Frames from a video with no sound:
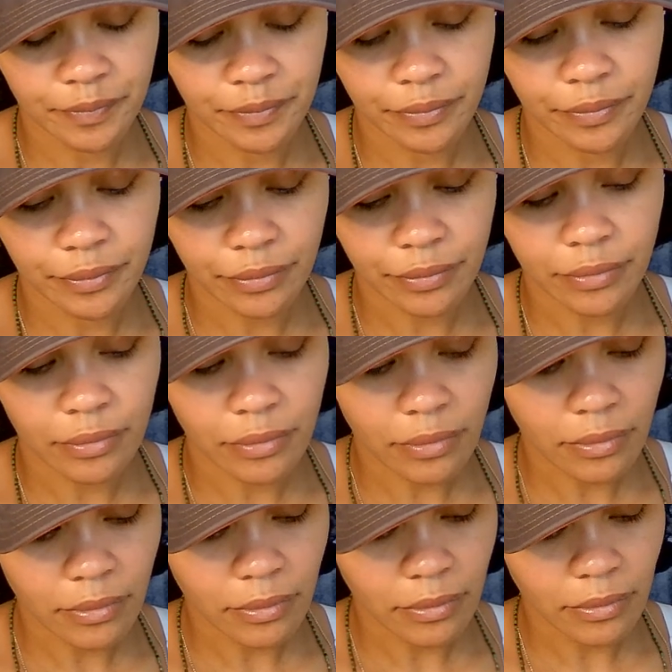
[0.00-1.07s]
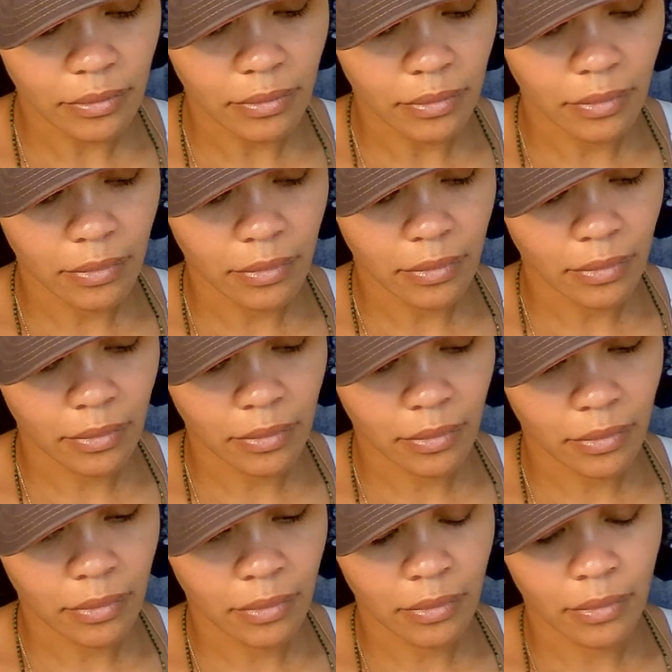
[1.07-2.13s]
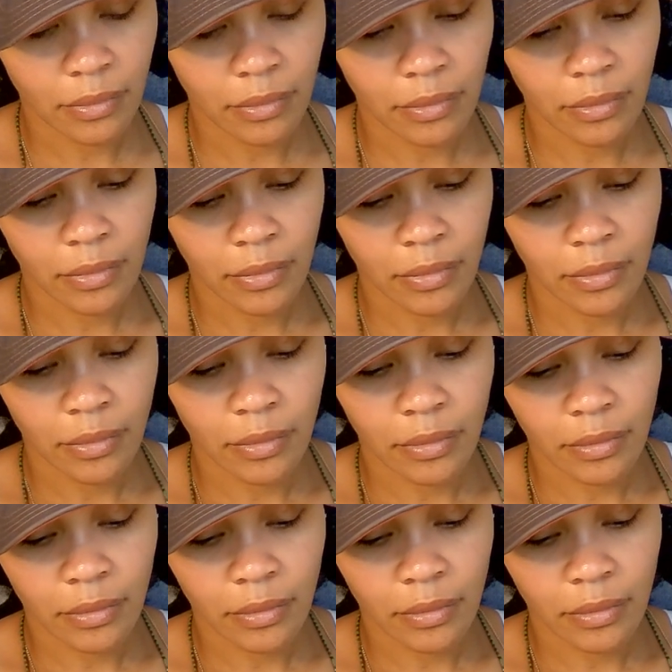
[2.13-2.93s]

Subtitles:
(no one is talking)